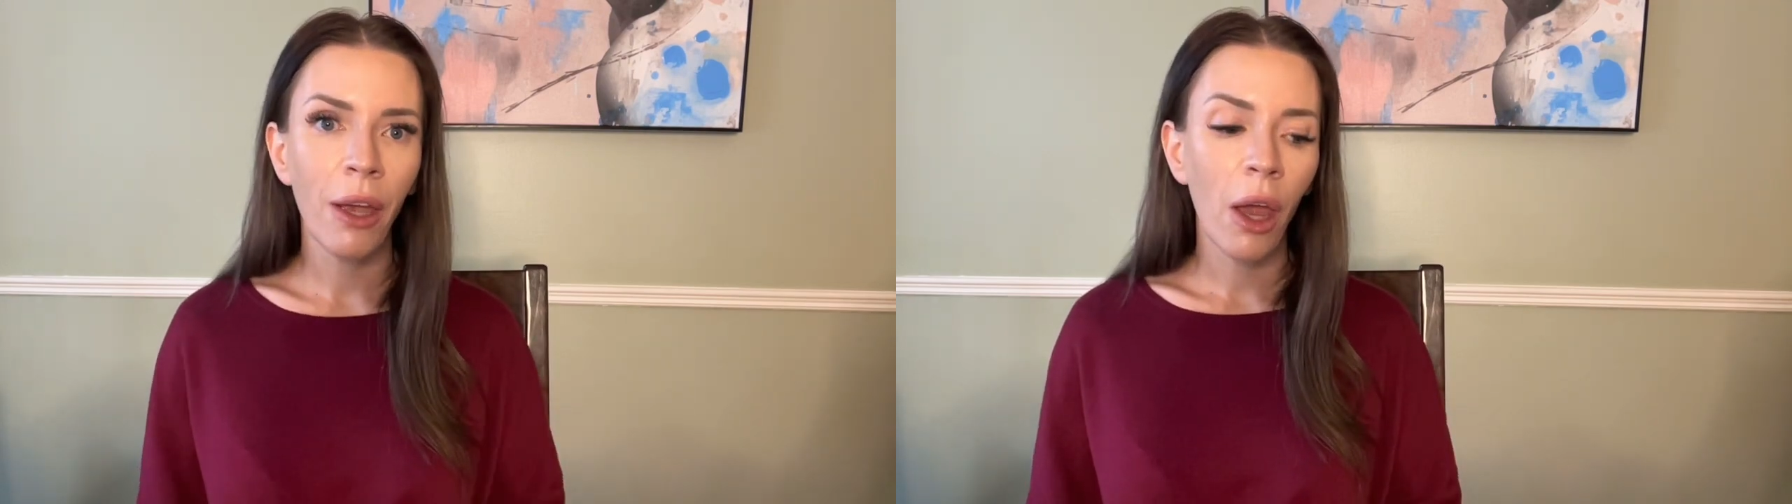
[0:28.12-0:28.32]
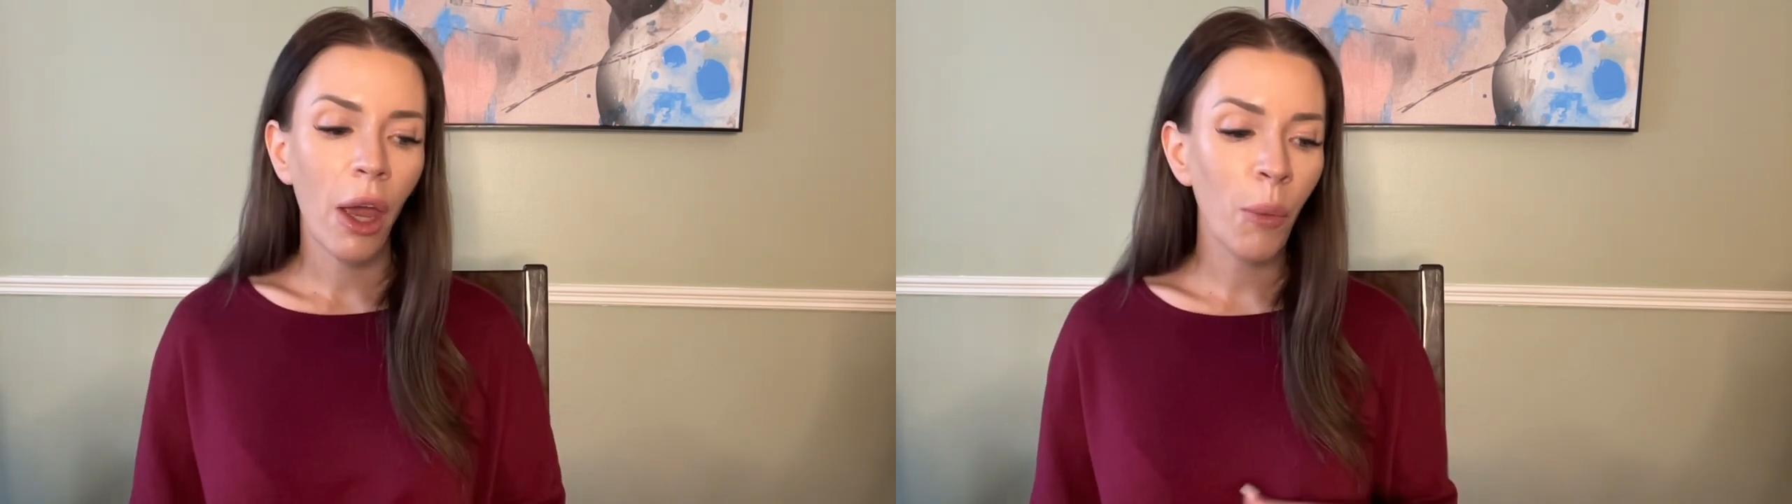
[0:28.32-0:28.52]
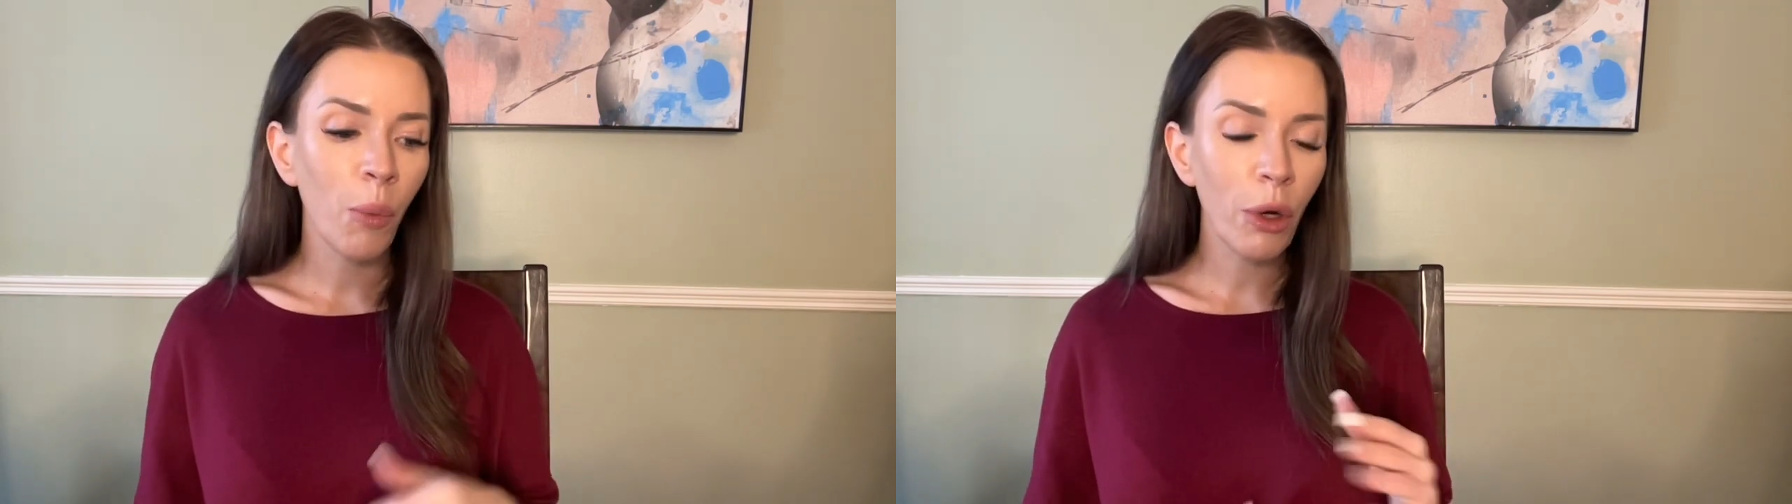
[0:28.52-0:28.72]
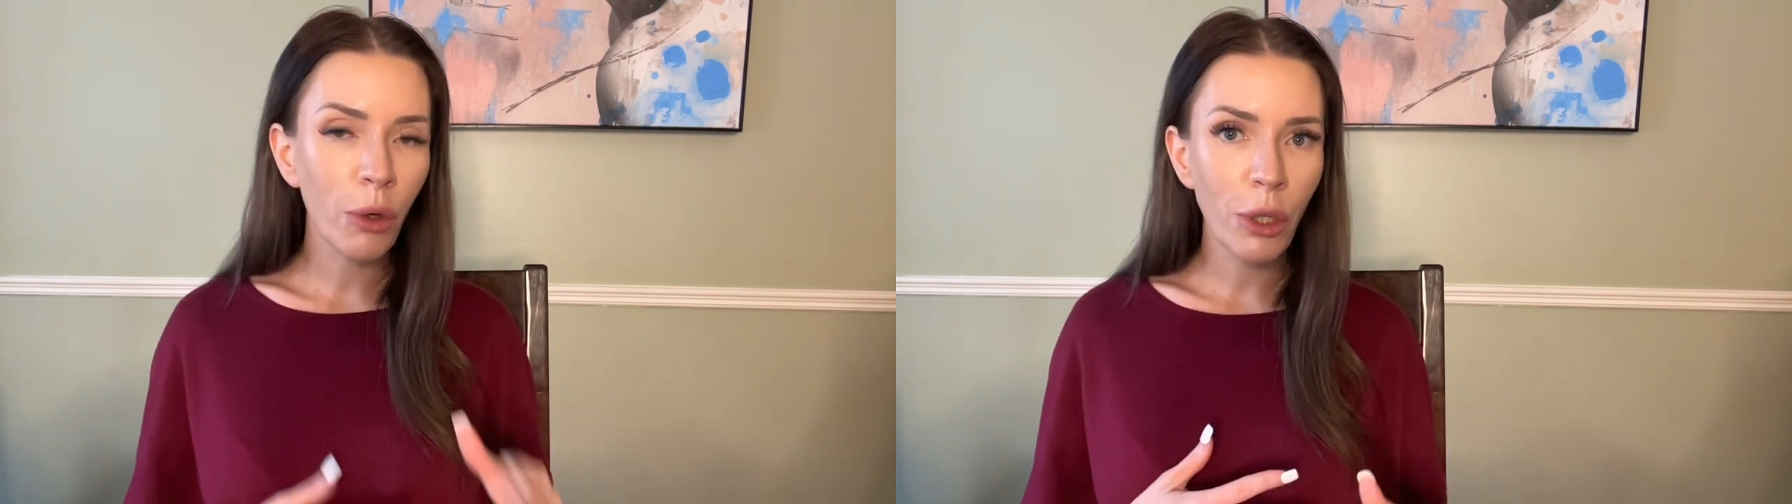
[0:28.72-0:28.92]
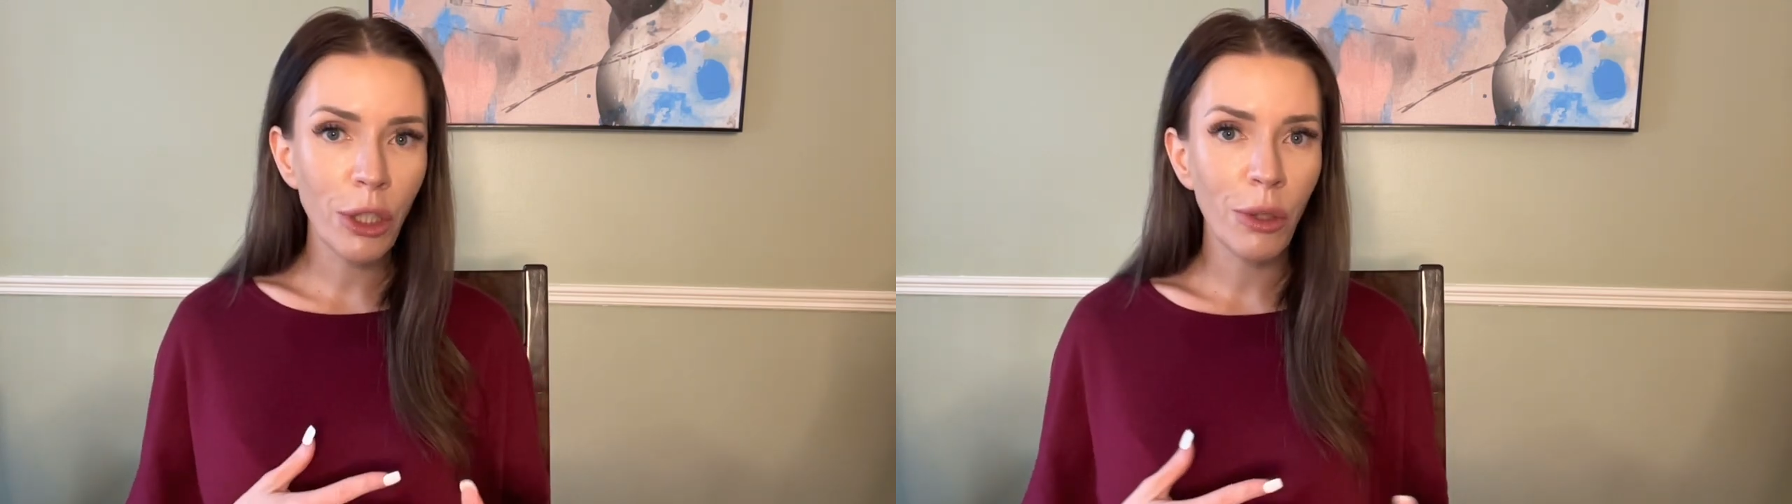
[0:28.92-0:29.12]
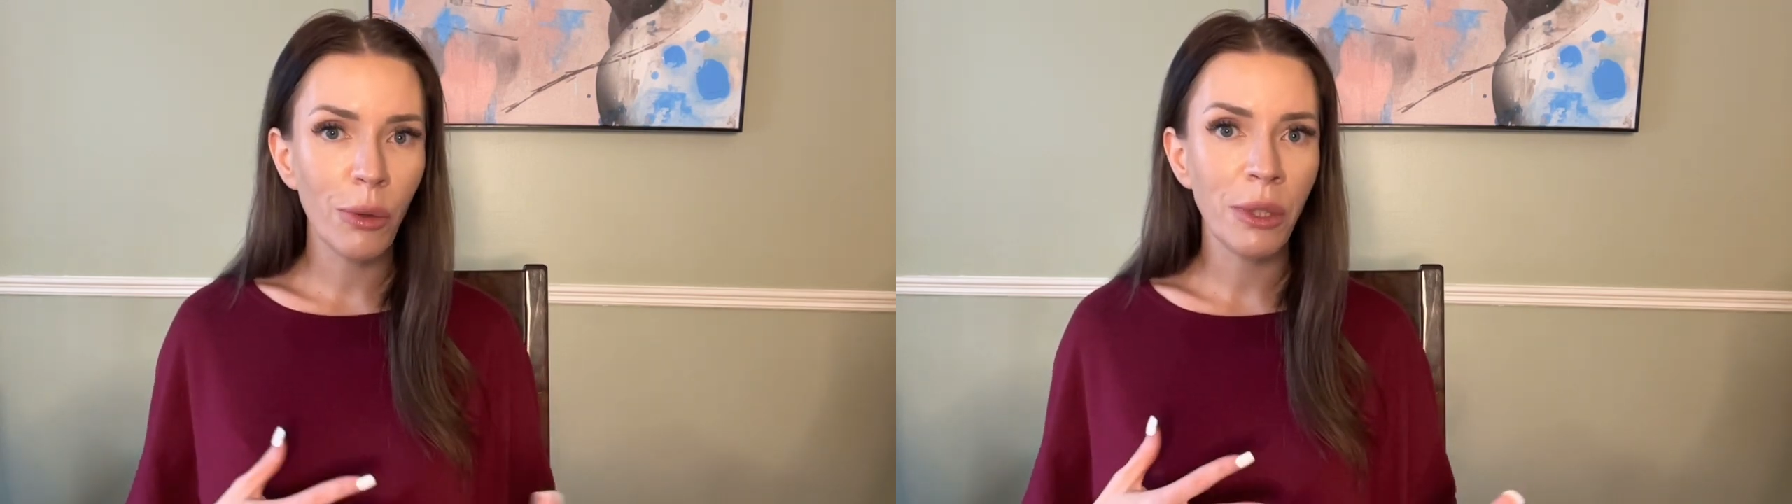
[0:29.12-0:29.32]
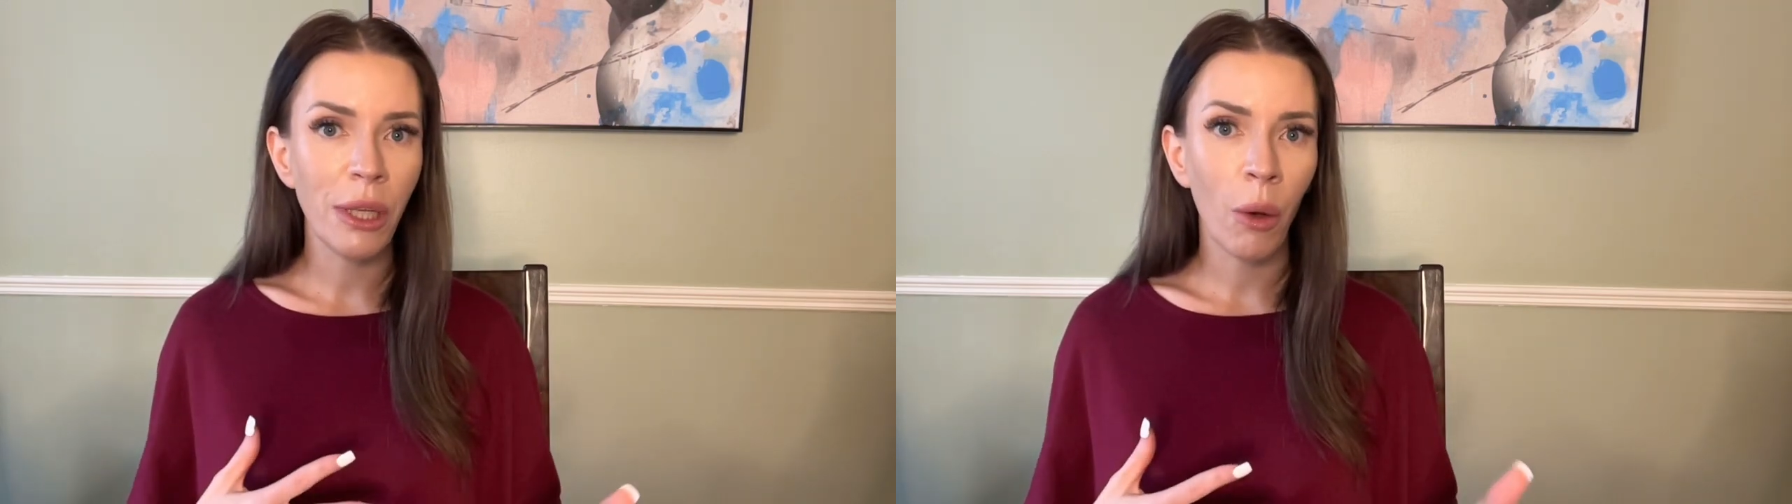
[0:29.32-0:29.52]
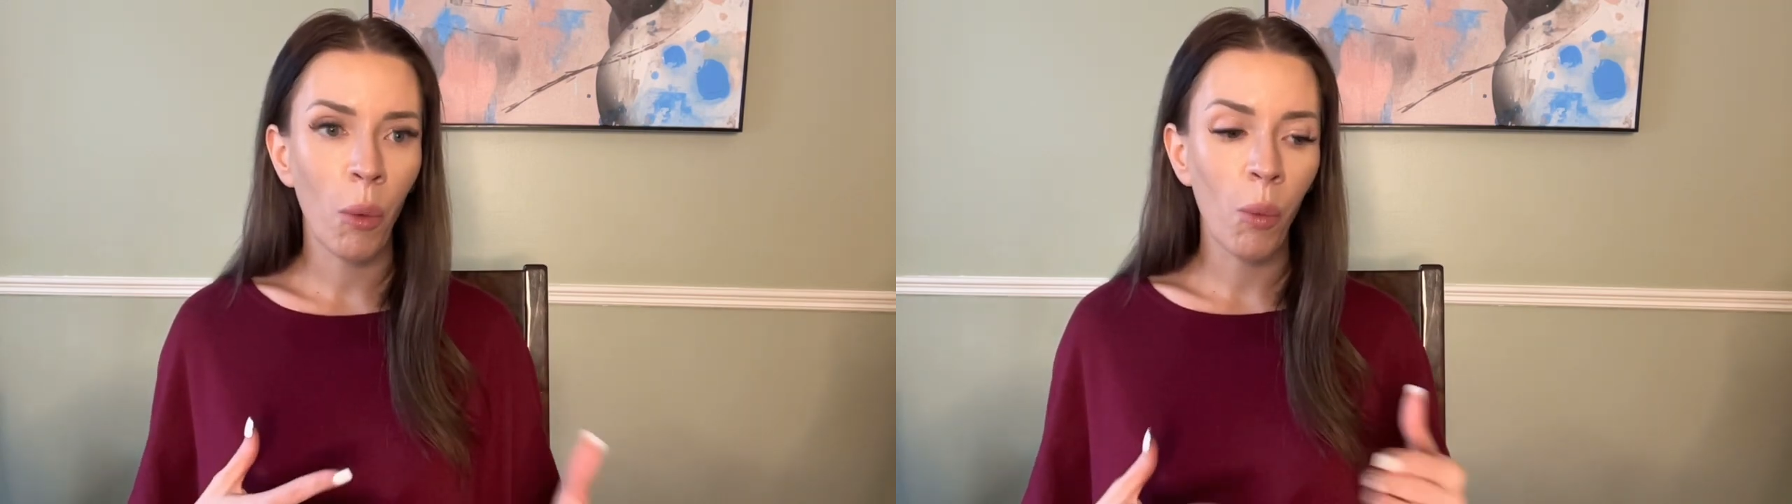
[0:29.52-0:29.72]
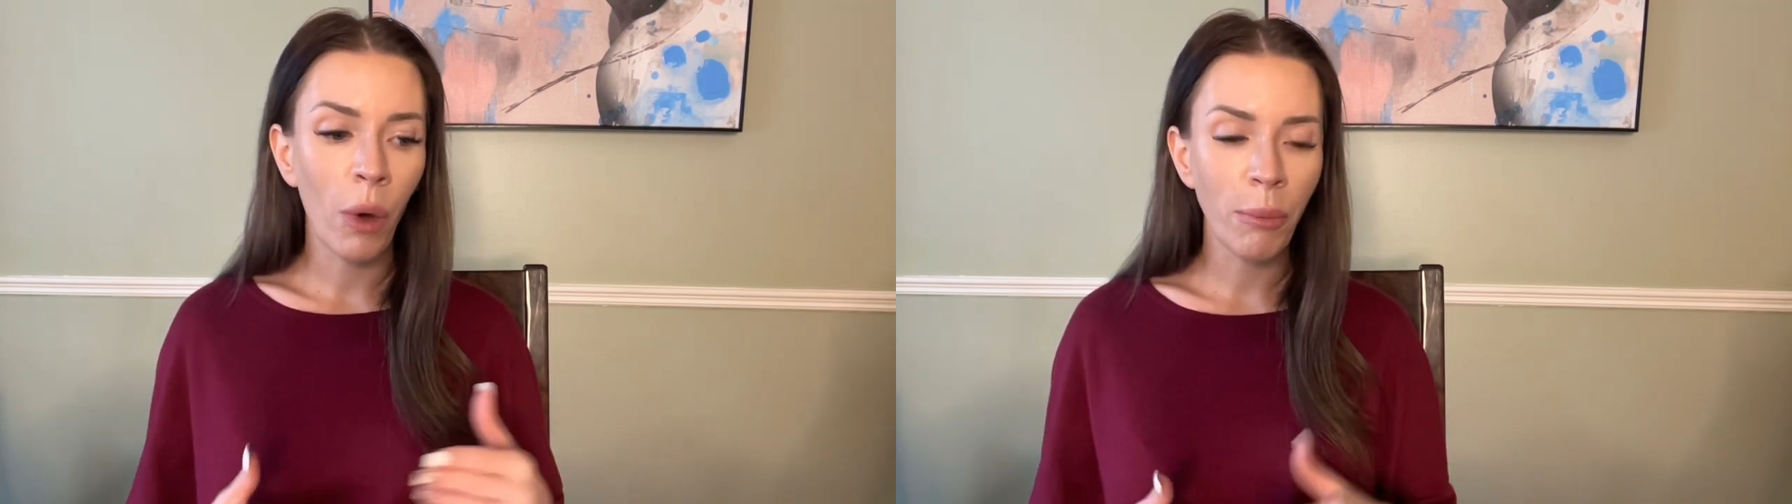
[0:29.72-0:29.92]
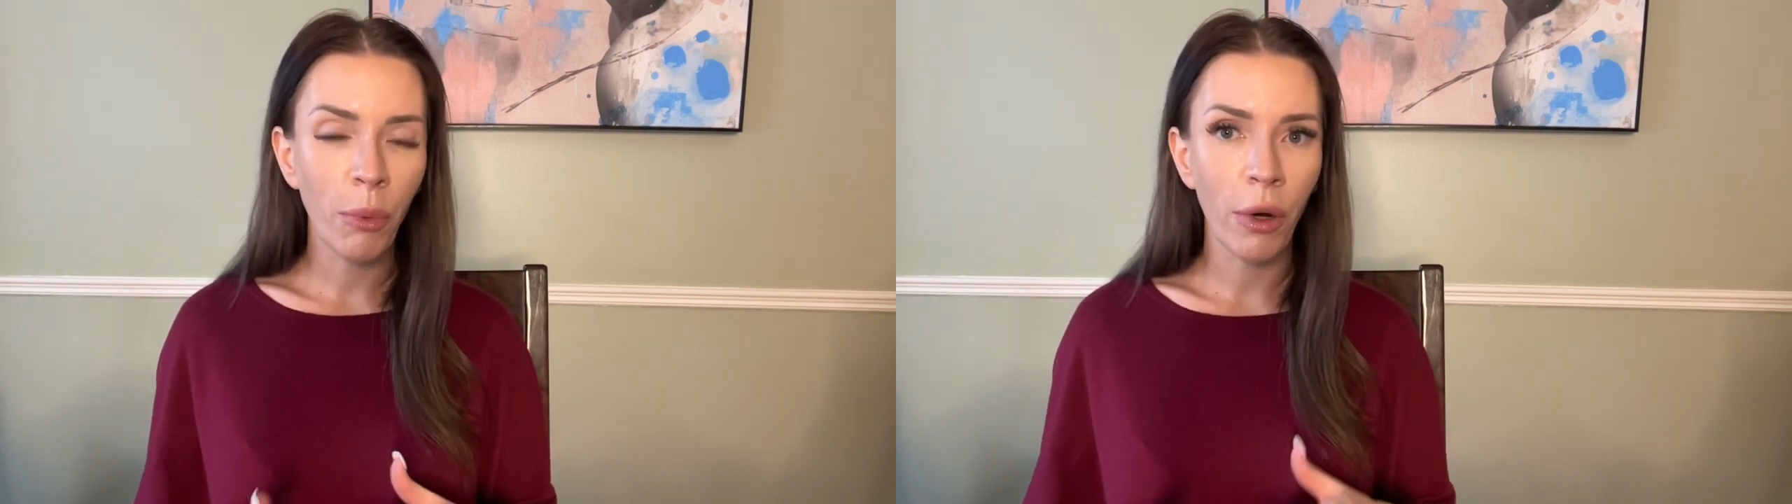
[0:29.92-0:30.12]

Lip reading: And we're going to use one